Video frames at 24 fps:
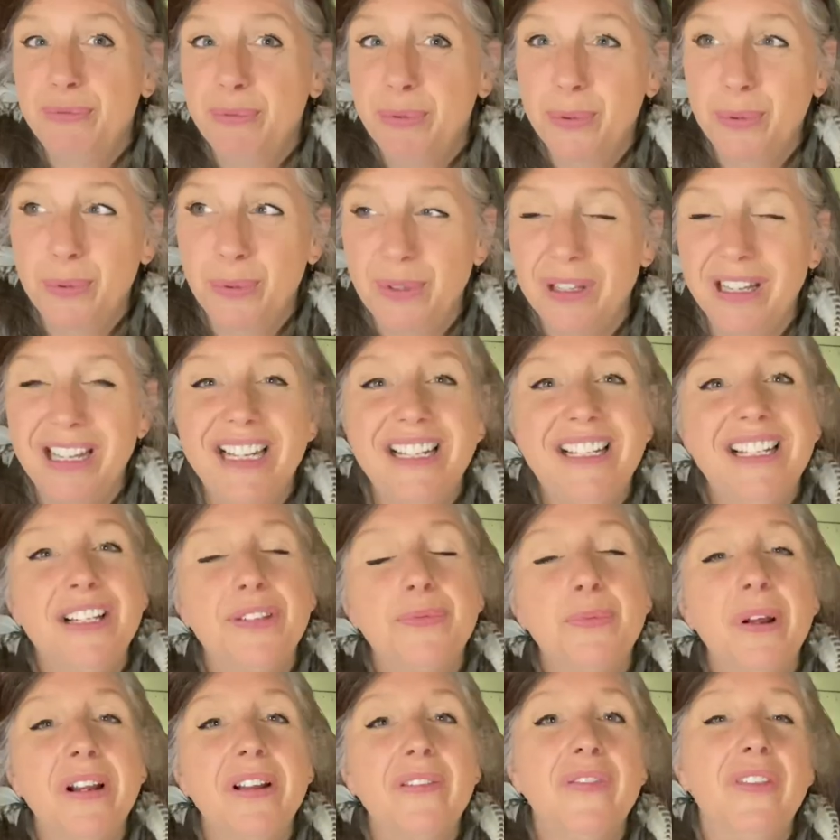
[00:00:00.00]
all, it is
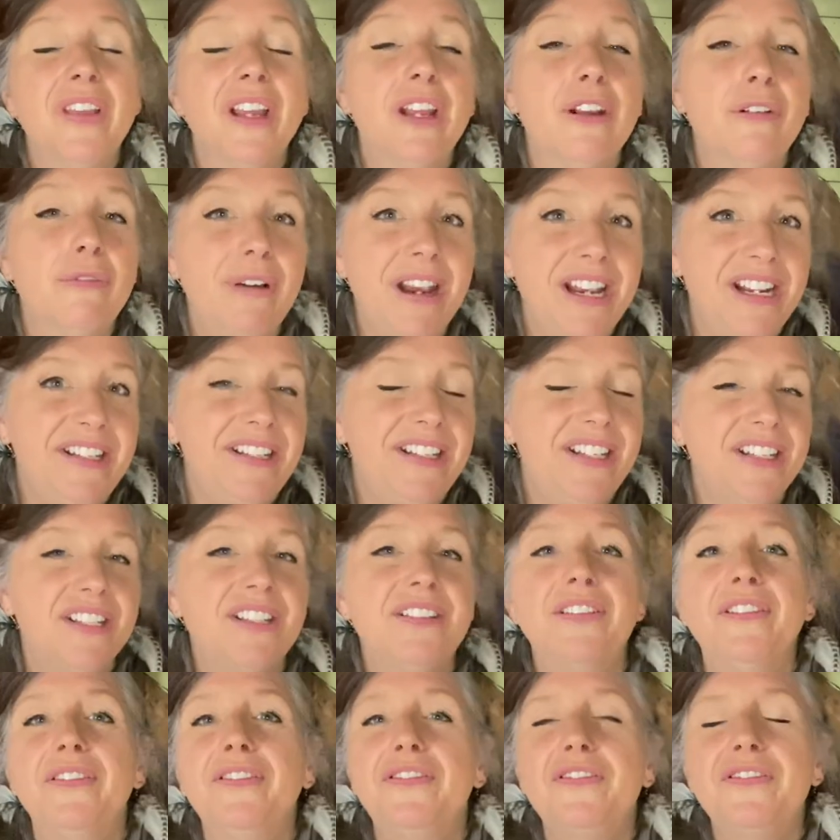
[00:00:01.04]
one of the
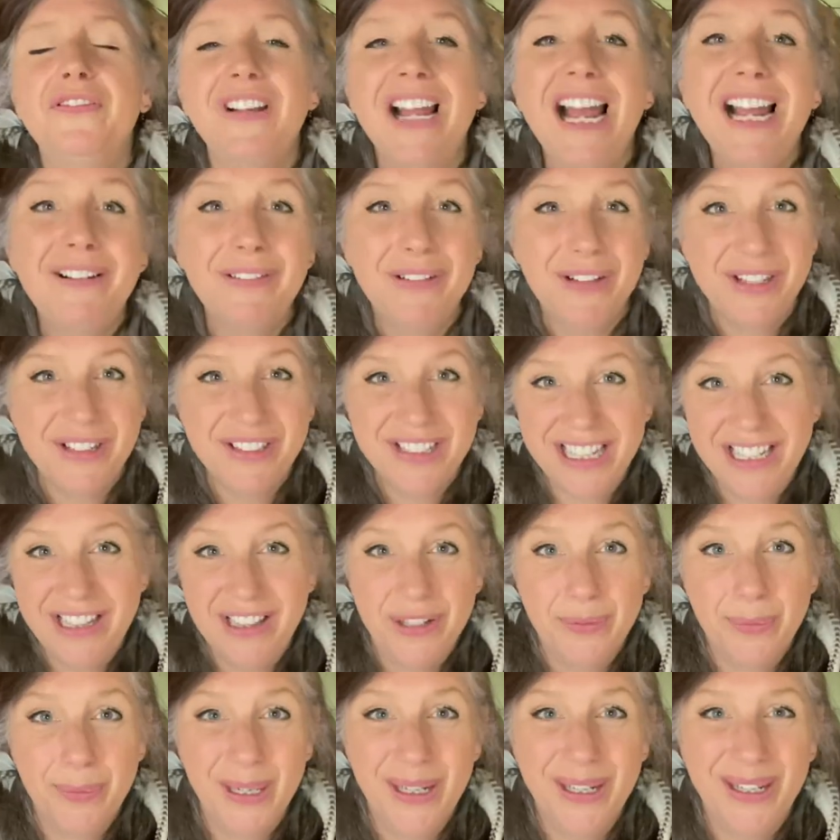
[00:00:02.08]
greatest flowers in the
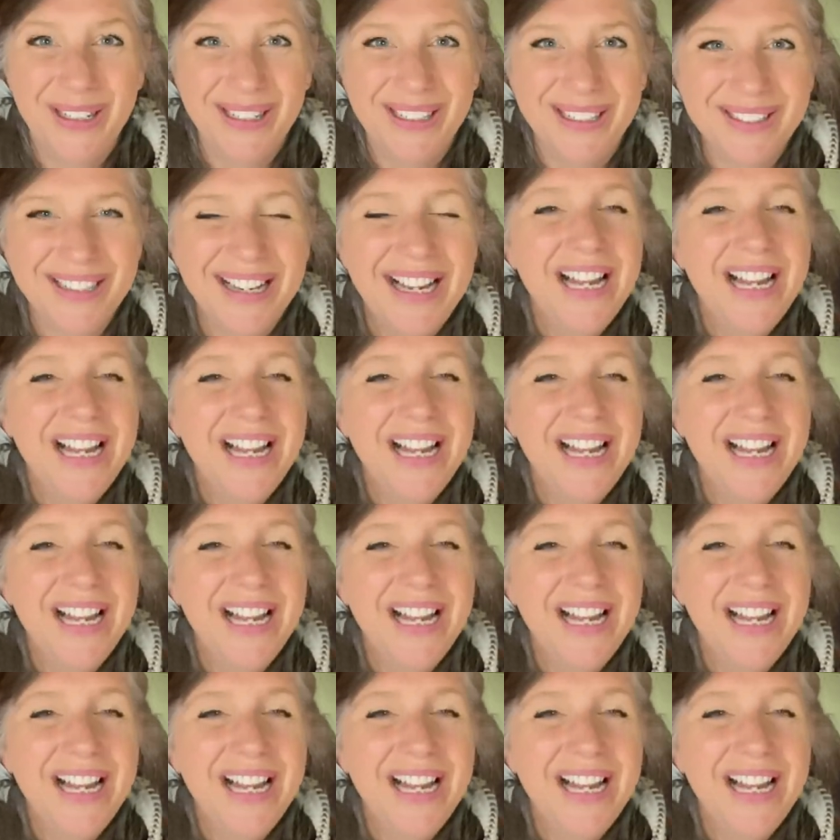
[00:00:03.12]
world.